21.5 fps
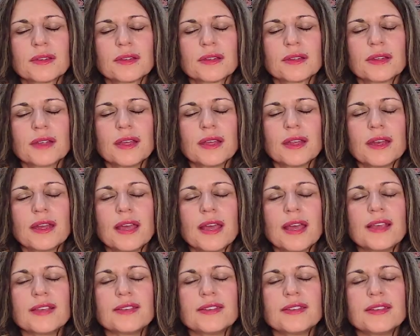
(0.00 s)
And
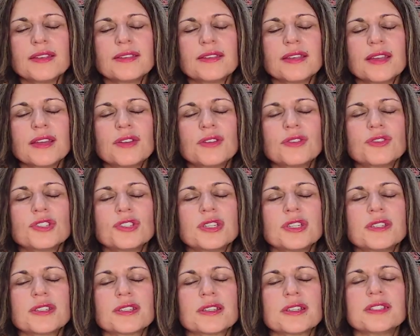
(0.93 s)
as this energy
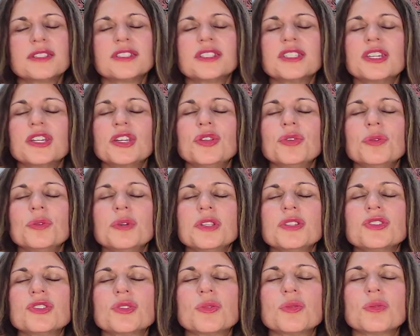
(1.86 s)
is
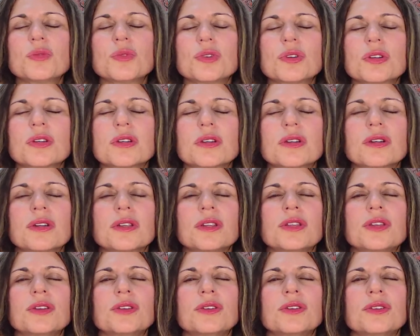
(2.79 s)
continuing to work
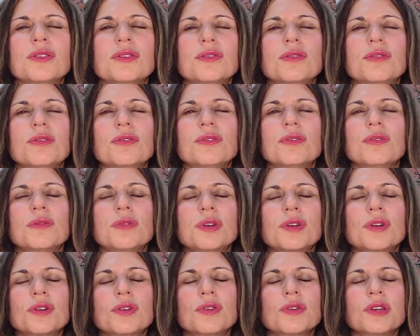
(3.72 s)
on you, we
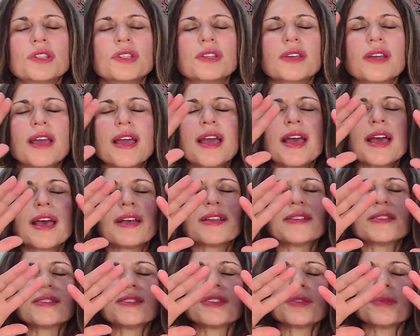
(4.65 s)
are going to
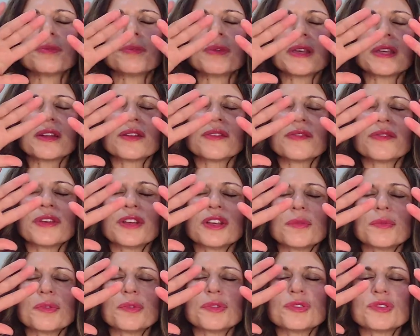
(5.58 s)
ask to make it
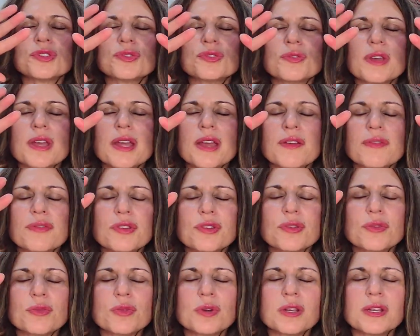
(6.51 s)
available to
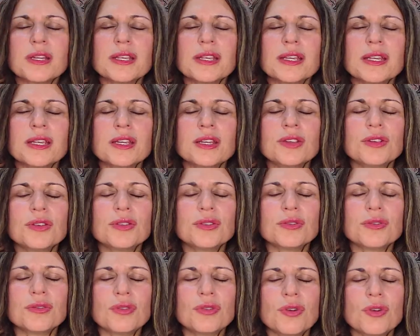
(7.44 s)
everyone in
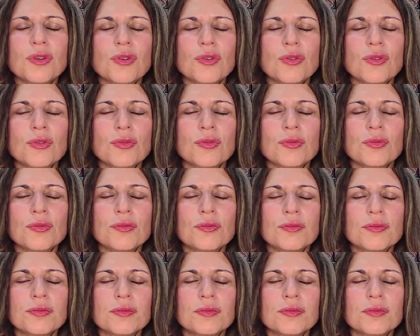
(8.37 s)
your home,